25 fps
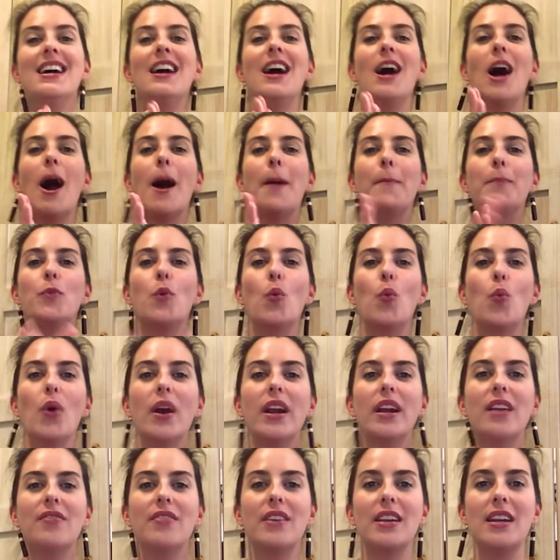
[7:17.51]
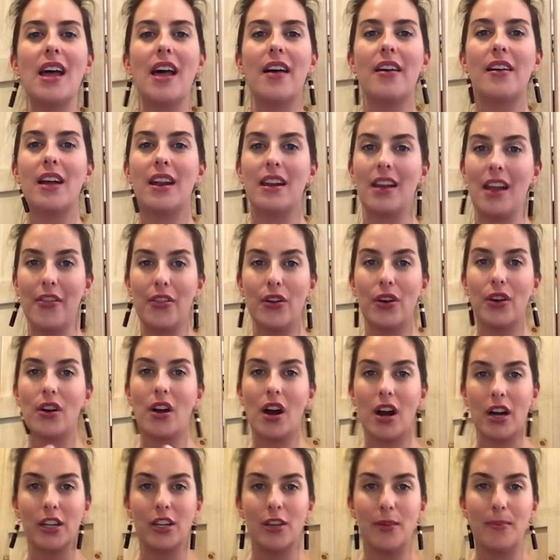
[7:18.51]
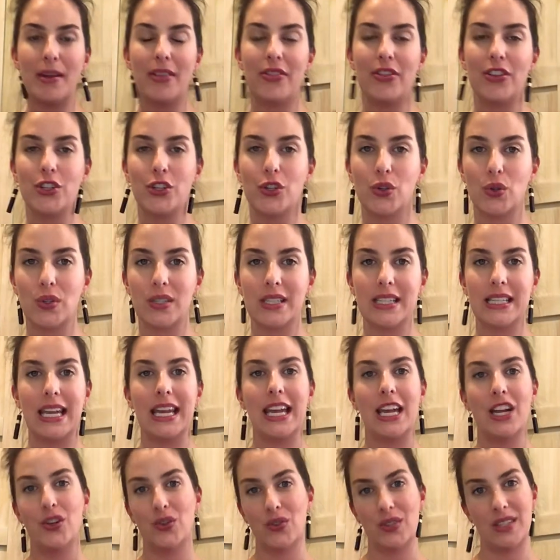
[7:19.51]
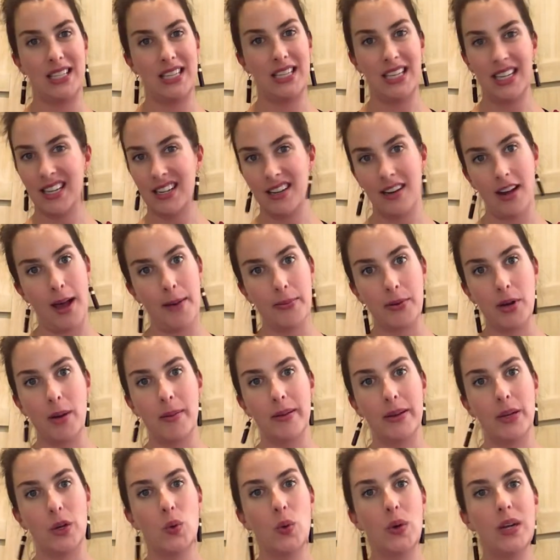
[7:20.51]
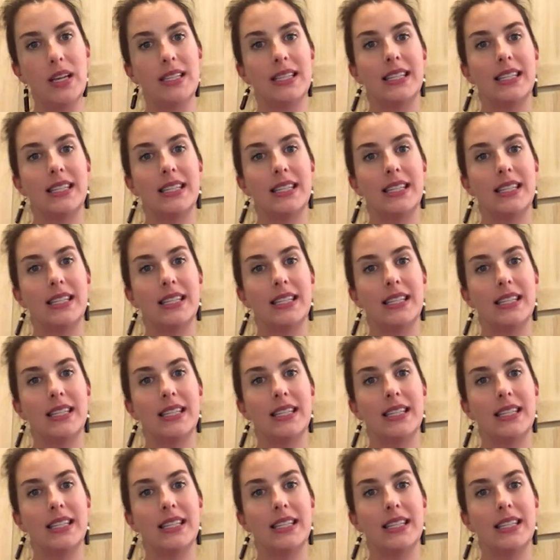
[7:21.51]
Another argument that you'll see, and you'll see in an upcoming quiz,